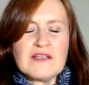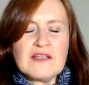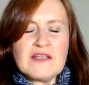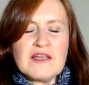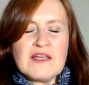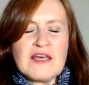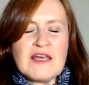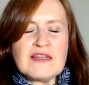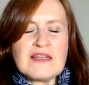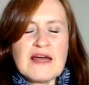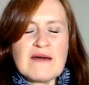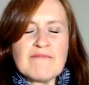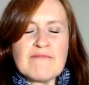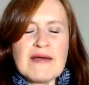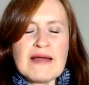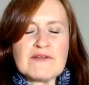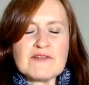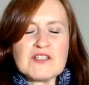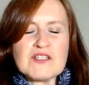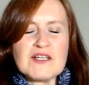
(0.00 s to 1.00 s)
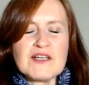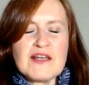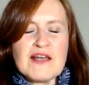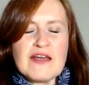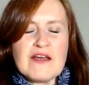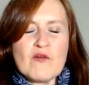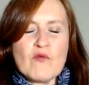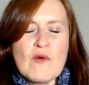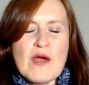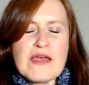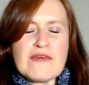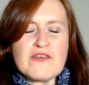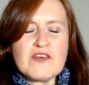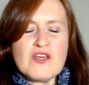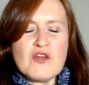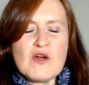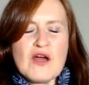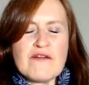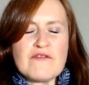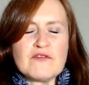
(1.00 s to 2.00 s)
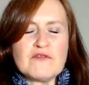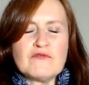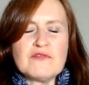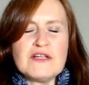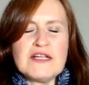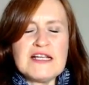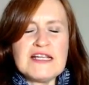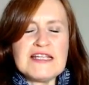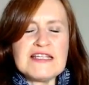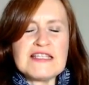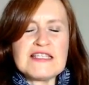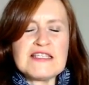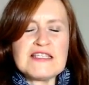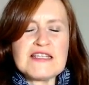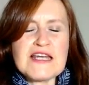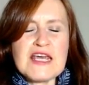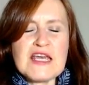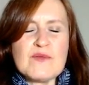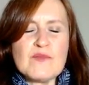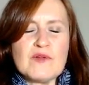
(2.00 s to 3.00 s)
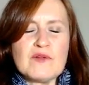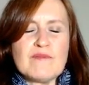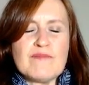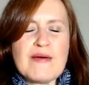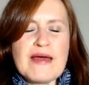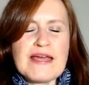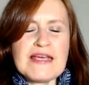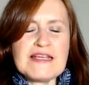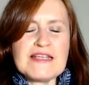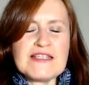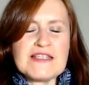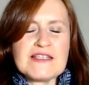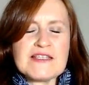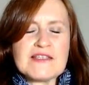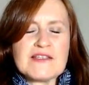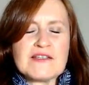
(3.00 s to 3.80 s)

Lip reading: in that mountain-like way that you have a really stable base,